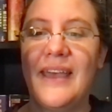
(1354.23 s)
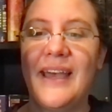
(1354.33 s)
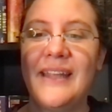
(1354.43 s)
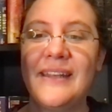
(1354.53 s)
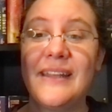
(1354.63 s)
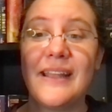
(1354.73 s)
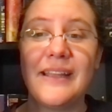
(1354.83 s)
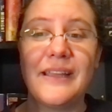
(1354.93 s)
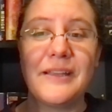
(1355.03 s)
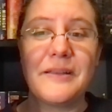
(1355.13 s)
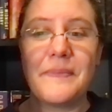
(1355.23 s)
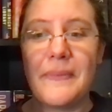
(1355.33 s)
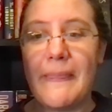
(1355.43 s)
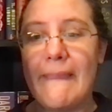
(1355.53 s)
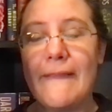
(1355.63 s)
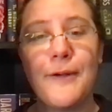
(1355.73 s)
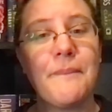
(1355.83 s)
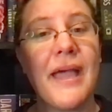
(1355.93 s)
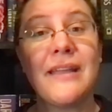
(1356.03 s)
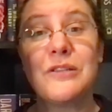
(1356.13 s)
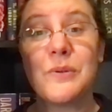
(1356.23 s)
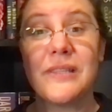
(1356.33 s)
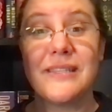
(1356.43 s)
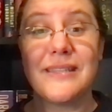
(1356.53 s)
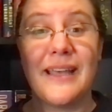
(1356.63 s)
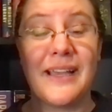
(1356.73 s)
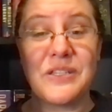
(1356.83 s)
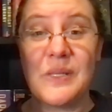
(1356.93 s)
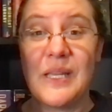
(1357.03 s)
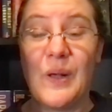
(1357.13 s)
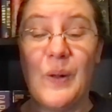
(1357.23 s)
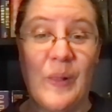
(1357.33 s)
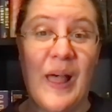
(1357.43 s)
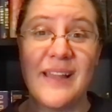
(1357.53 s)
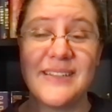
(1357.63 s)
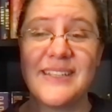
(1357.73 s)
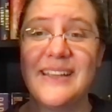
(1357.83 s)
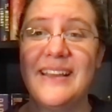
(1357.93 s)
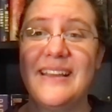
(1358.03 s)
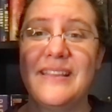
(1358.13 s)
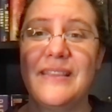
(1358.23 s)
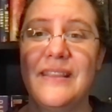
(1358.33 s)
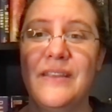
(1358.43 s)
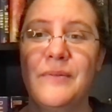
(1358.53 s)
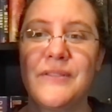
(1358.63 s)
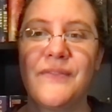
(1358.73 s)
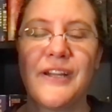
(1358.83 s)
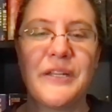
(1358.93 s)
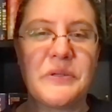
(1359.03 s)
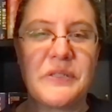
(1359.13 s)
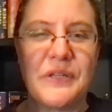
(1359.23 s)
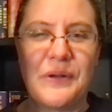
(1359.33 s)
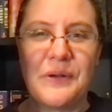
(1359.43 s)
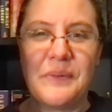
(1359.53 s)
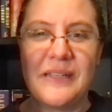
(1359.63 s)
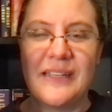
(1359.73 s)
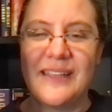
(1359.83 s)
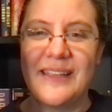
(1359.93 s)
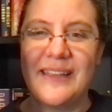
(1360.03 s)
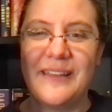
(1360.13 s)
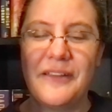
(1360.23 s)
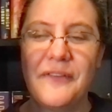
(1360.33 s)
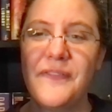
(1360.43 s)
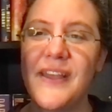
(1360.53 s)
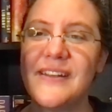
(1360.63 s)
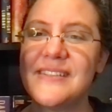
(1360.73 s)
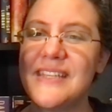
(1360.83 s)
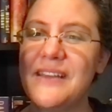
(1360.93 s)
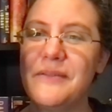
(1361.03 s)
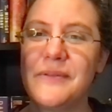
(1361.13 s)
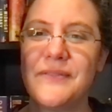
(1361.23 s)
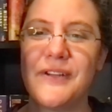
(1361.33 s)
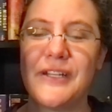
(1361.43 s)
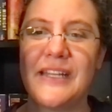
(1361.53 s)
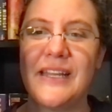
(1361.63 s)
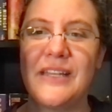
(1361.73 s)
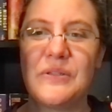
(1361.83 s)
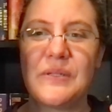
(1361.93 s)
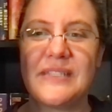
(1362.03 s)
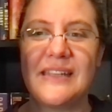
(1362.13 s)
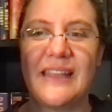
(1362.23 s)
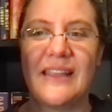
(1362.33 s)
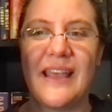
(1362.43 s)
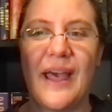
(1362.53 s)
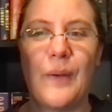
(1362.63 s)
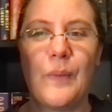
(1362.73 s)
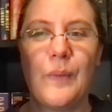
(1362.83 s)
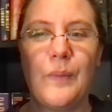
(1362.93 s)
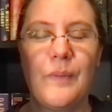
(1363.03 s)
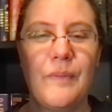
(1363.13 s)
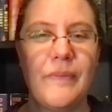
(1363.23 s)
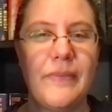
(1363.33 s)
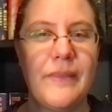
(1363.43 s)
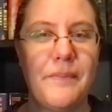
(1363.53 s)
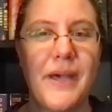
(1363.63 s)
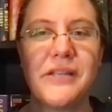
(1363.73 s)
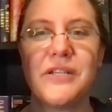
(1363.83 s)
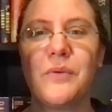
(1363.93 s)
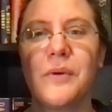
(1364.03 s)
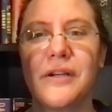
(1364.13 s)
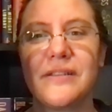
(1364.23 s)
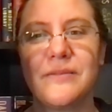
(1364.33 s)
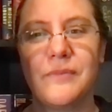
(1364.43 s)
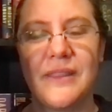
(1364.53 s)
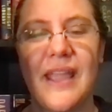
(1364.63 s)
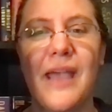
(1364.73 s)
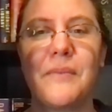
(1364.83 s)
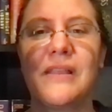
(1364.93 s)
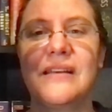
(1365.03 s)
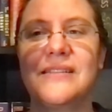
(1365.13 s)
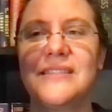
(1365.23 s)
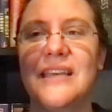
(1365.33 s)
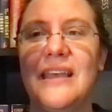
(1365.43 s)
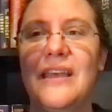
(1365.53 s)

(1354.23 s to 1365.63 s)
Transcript: And no, I enjoyed this actually a lot. It was a very interesting urban fantasy. It was very interesting, like how the magic works with the amulets.